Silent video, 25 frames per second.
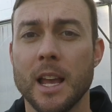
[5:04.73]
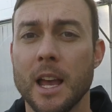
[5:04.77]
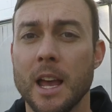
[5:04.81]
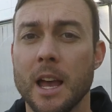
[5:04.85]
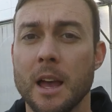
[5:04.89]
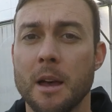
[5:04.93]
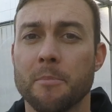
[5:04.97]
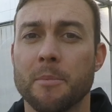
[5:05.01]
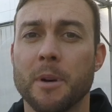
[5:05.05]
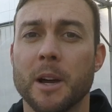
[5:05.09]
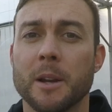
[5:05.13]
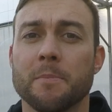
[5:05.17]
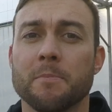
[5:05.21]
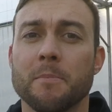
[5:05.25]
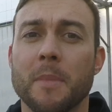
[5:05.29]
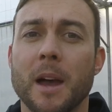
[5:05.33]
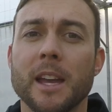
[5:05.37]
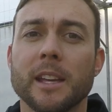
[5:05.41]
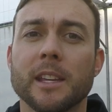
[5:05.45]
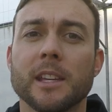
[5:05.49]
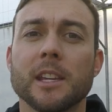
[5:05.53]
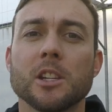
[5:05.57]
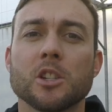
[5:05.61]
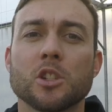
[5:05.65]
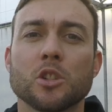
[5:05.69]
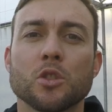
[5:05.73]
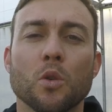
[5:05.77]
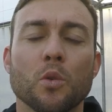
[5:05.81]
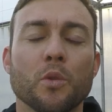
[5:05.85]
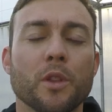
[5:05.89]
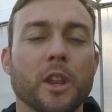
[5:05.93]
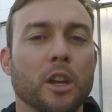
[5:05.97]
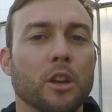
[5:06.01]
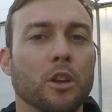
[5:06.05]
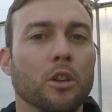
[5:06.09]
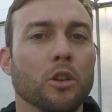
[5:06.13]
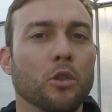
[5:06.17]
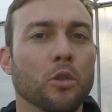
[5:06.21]
But making sure that
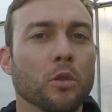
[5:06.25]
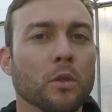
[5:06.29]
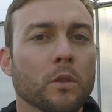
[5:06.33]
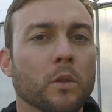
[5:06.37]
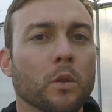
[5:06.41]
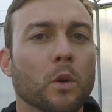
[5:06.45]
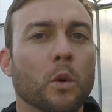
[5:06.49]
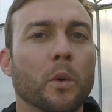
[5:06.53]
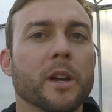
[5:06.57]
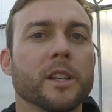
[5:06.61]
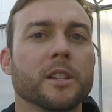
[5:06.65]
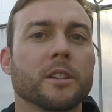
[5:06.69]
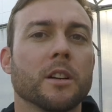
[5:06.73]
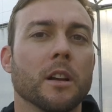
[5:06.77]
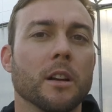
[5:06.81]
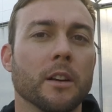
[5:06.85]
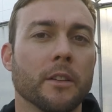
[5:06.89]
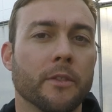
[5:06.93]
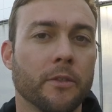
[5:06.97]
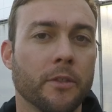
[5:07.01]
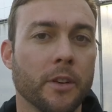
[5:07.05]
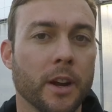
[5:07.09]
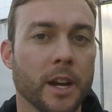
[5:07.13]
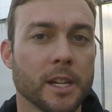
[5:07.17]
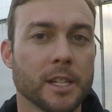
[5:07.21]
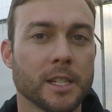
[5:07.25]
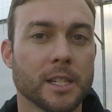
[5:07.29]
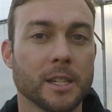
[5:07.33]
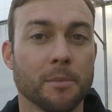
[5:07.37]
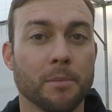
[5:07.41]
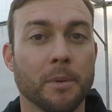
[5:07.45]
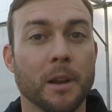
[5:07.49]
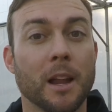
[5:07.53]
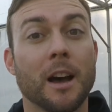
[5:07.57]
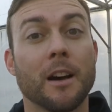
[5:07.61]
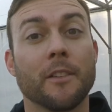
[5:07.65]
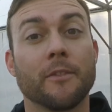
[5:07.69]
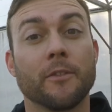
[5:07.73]
you've always got a fresh
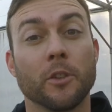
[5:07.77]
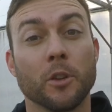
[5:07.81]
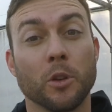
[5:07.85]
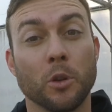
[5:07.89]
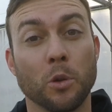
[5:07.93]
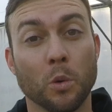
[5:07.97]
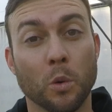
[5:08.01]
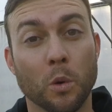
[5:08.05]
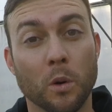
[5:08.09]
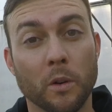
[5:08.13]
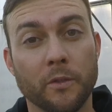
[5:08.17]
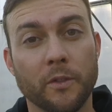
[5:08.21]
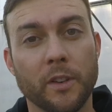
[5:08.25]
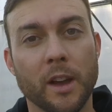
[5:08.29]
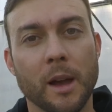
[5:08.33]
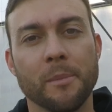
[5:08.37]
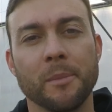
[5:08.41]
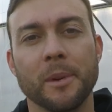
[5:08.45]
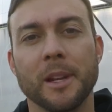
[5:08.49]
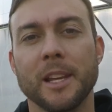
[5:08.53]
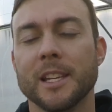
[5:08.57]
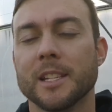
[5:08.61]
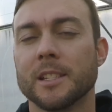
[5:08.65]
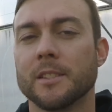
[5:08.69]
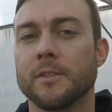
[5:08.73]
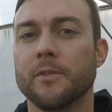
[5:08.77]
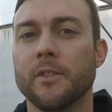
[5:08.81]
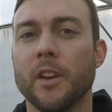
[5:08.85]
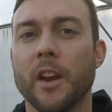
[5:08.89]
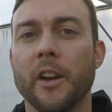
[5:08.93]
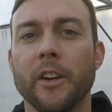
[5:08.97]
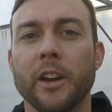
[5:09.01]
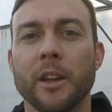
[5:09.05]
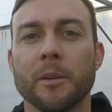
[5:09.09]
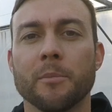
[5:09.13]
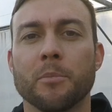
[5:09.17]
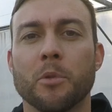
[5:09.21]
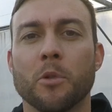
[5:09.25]
supply for your family is very
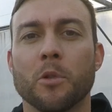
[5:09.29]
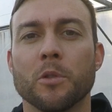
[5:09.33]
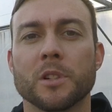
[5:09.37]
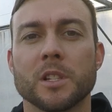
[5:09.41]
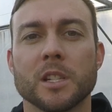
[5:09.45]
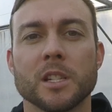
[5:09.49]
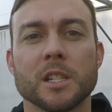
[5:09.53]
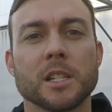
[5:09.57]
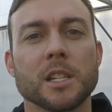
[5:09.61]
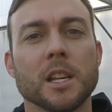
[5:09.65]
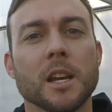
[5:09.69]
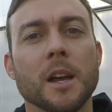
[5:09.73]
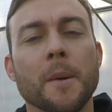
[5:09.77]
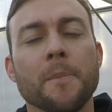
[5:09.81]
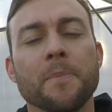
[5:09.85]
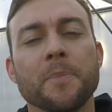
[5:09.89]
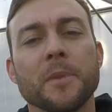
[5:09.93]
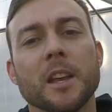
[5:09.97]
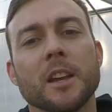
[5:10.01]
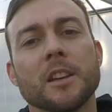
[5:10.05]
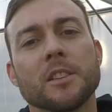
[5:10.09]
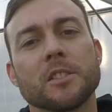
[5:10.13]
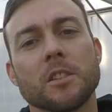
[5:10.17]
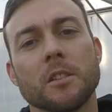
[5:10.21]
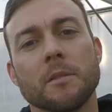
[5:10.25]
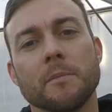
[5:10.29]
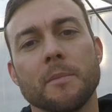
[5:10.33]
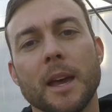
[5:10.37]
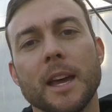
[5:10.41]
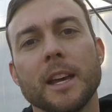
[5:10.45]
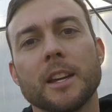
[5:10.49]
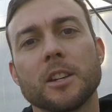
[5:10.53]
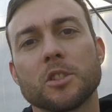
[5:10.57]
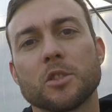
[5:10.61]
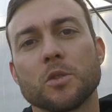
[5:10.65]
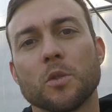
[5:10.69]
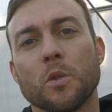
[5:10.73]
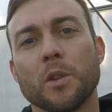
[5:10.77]
important. So make
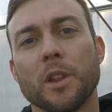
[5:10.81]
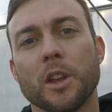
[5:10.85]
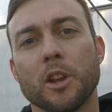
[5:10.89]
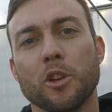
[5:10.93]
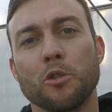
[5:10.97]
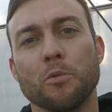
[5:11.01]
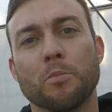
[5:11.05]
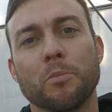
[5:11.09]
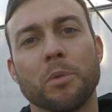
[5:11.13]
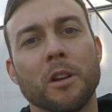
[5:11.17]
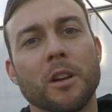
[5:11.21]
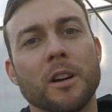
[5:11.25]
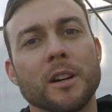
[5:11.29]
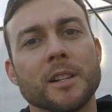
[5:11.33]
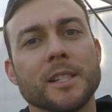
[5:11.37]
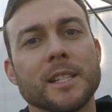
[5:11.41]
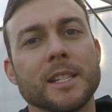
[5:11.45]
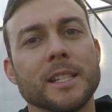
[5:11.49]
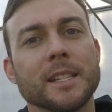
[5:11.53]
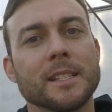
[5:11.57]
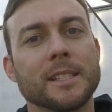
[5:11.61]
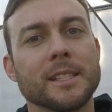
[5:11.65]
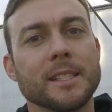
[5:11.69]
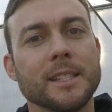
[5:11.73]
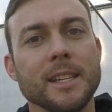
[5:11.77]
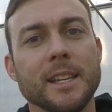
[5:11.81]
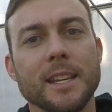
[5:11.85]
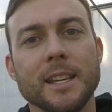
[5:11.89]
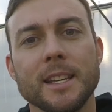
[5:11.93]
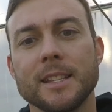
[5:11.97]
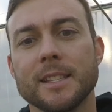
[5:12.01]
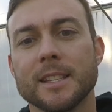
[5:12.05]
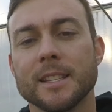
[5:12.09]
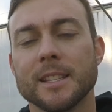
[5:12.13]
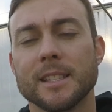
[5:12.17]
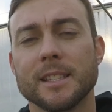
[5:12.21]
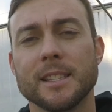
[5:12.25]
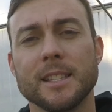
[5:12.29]
sure that you're planting seeds
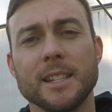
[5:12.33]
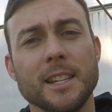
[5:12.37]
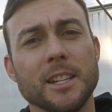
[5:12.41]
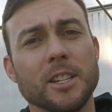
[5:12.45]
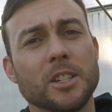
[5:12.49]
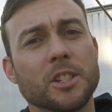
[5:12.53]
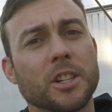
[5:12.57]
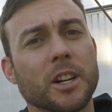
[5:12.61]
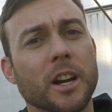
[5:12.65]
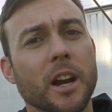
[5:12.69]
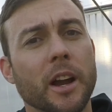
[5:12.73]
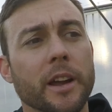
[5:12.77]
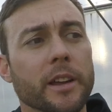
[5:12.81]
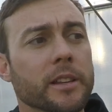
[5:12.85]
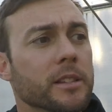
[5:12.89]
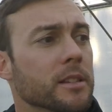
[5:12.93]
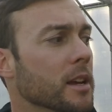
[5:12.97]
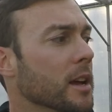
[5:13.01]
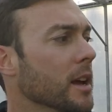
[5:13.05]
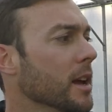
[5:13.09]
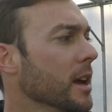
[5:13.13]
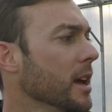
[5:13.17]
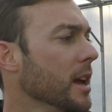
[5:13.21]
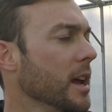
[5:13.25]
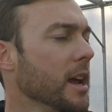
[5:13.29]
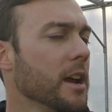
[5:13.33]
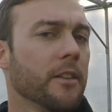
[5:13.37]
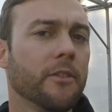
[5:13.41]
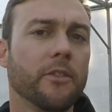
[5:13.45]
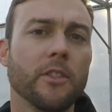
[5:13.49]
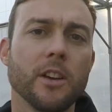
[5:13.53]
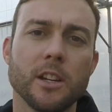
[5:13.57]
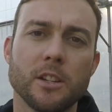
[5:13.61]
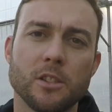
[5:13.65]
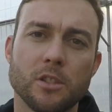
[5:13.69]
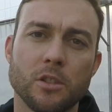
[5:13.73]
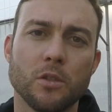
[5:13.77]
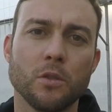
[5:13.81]
in seed trays every
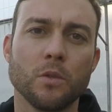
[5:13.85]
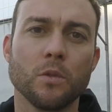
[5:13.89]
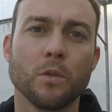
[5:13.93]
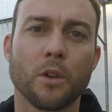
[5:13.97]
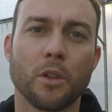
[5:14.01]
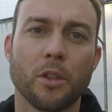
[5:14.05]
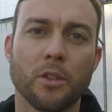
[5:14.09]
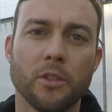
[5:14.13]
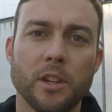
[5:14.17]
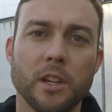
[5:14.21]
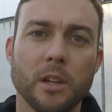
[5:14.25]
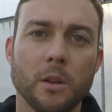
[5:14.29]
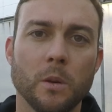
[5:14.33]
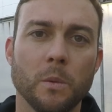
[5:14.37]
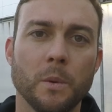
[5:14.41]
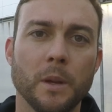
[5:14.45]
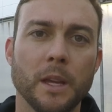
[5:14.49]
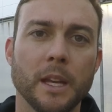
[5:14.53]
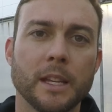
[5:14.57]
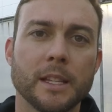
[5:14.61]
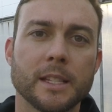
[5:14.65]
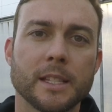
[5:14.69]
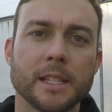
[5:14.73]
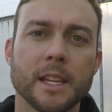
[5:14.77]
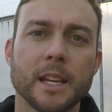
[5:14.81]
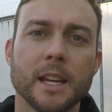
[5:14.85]
2 or 3 weeks,